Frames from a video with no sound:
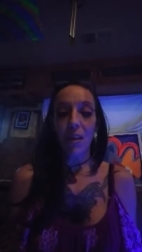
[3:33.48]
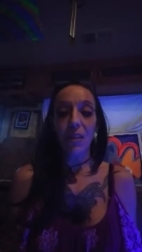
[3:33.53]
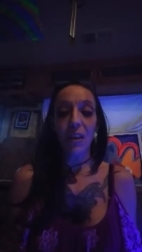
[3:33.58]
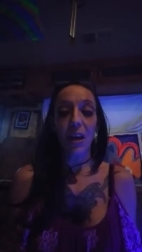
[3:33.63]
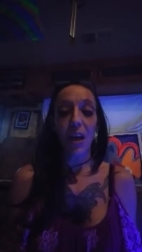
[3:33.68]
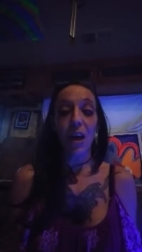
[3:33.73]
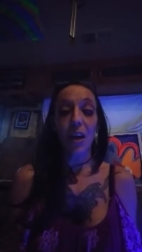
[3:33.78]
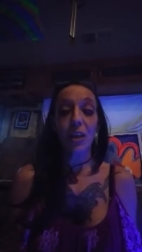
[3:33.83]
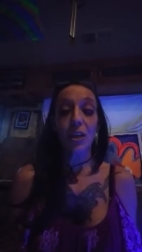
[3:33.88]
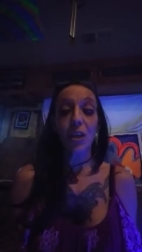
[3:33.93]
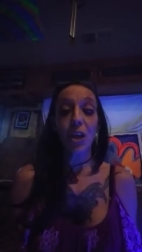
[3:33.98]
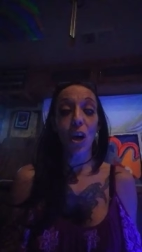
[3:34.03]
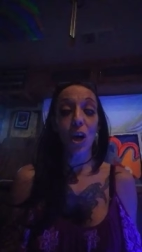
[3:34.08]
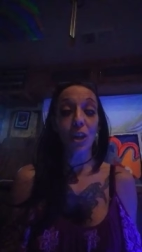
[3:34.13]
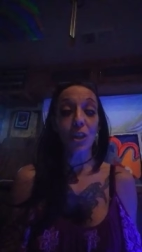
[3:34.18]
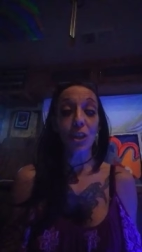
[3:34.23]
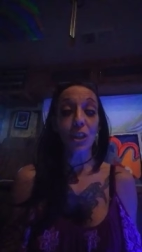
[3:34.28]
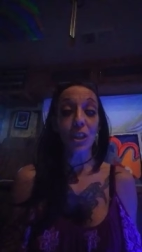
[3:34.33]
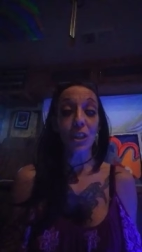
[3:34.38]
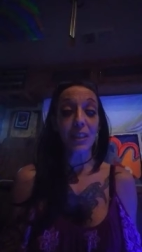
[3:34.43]
The
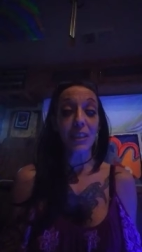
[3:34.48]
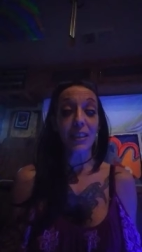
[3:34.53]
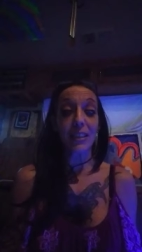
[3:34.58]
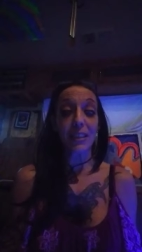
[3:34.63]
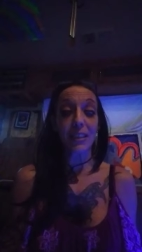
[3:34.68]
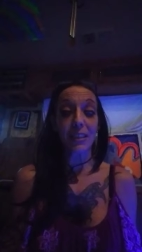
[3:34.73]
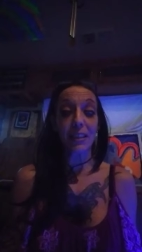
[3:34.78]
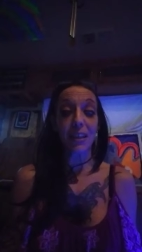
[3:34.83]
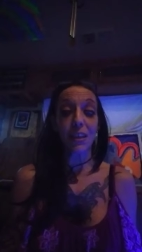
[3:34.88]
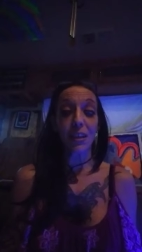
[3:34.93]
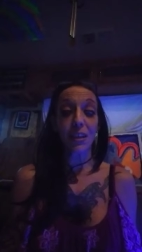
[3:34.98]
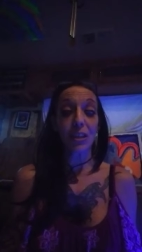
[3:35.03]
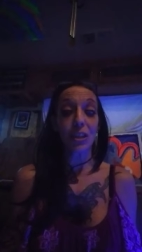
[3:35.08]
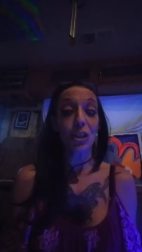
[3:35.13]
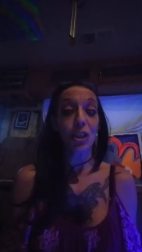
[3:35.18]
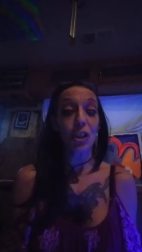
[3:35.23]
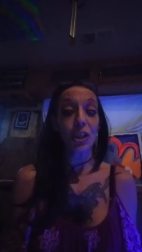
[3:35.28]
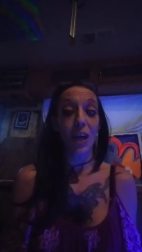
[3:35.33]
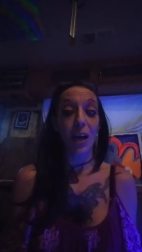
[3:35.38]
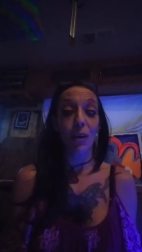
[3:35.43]
unconscious,
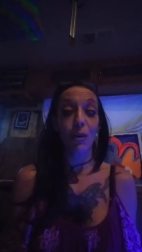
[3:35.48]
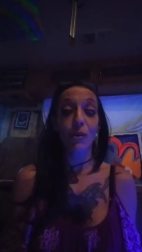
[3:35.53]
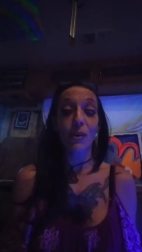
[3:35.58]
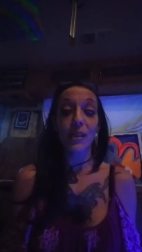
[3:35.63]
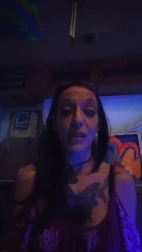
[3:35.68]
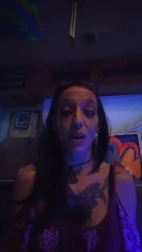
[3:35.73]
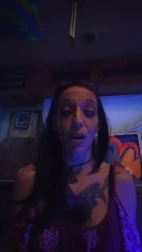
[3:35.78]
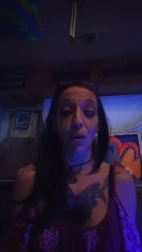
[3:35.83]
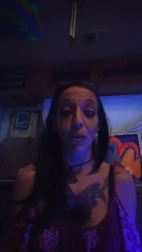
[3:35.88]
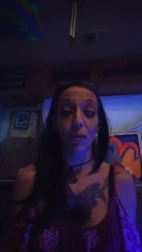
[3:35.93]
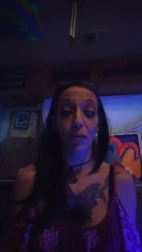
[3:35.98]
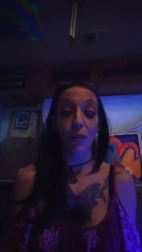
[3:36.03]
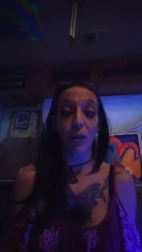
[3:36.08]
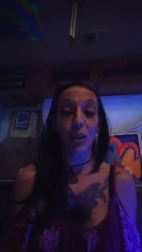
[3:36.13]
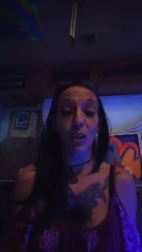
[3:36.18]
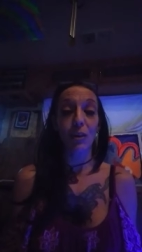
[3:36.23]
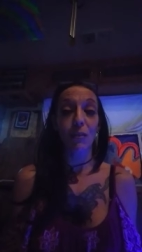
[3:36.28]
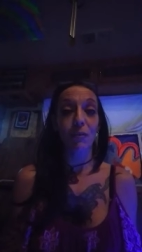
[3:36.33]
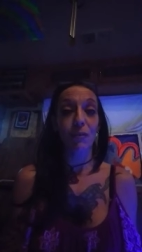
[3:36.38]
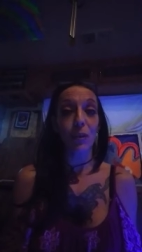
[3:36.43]
the shadow self,
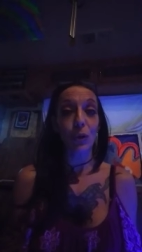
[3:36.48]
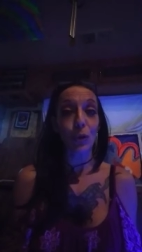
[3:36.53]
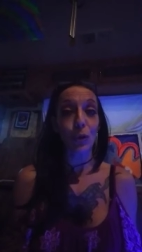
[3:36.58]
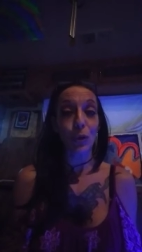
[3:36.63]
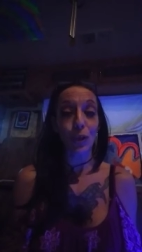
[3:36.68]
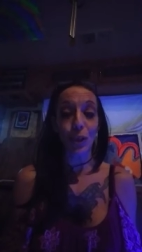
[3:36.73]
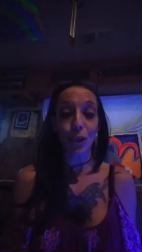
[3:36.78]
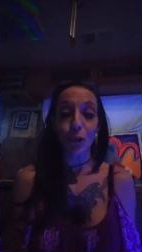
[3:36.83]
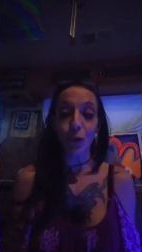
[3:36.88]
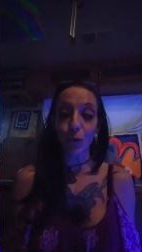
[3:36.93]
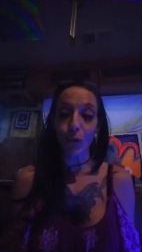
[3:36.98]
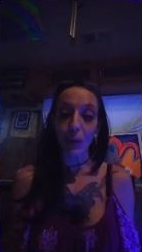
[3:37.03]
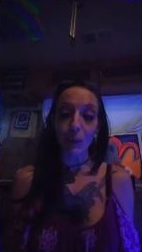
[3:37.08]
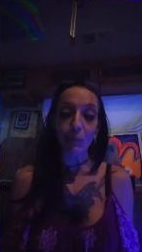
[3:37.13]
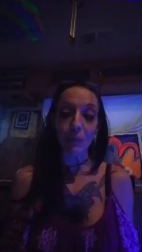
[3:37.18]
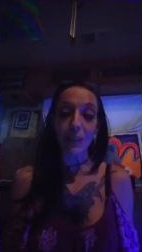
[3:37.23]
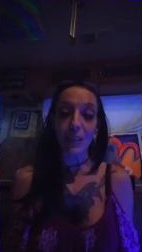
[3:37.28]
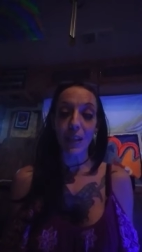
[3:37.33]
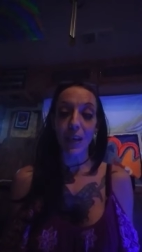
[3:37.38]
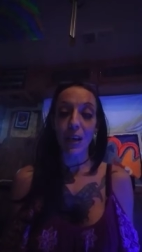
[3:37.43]
confusion,
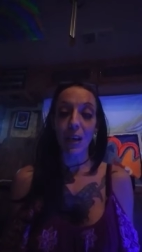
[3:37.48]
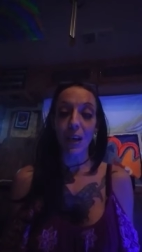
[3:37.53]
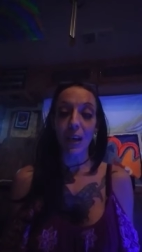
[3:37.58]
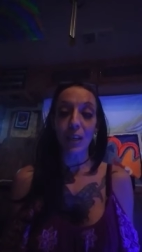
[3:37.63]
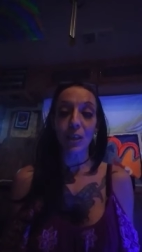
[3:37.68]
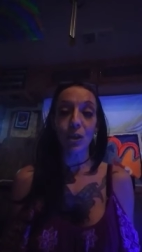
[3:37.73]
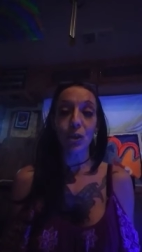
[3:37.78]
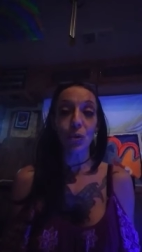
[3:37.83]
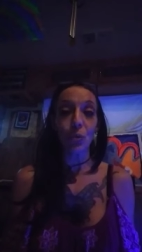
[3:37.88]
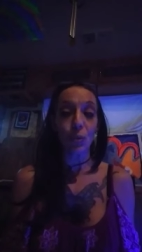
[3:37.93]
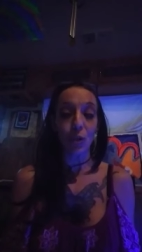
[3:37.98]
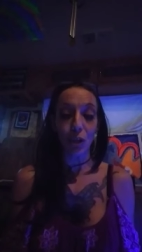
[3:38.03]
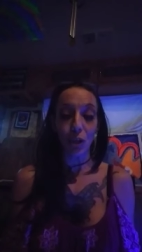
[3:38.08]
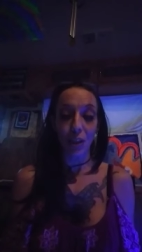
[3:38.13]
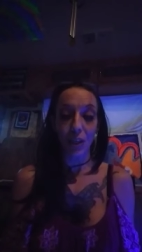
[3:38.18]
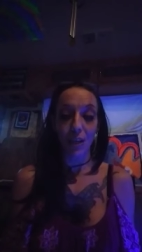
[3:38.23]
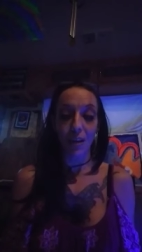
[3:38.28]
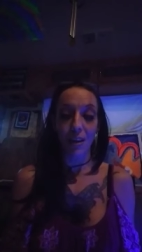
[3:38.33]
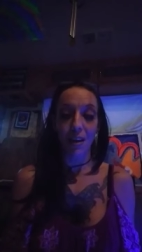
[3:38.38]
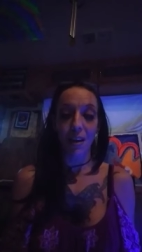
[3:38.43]
dreams,
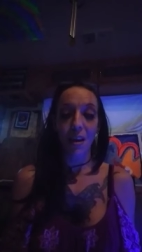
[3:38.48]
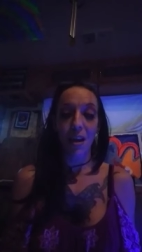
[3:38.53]
intuition.